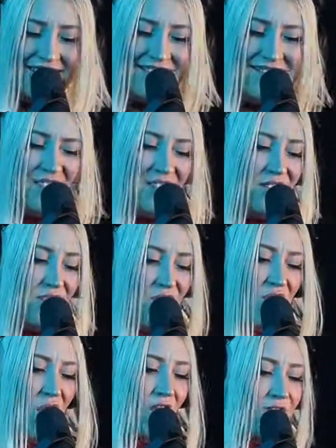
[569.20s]
I
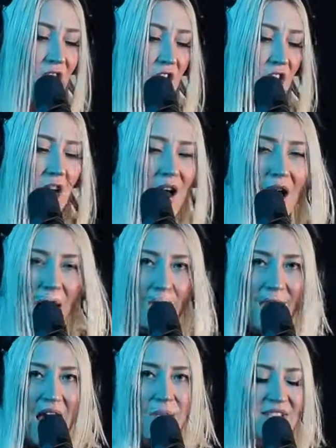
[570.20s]
still fall.
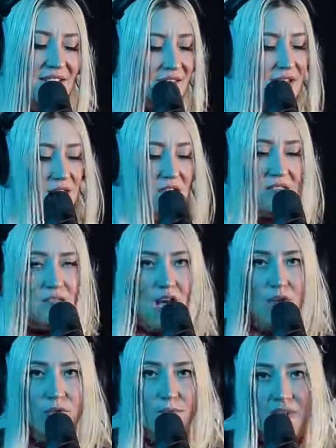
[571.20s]
My mistakes
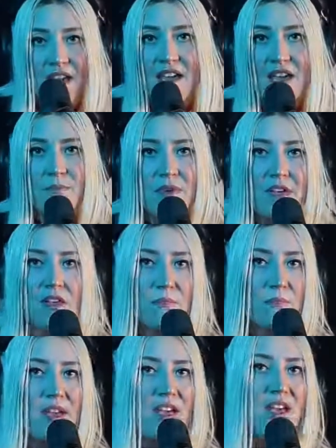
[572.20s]
are what make me
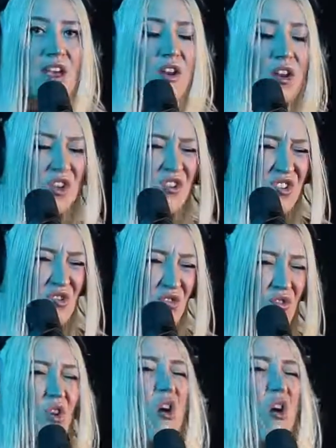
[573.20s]
better.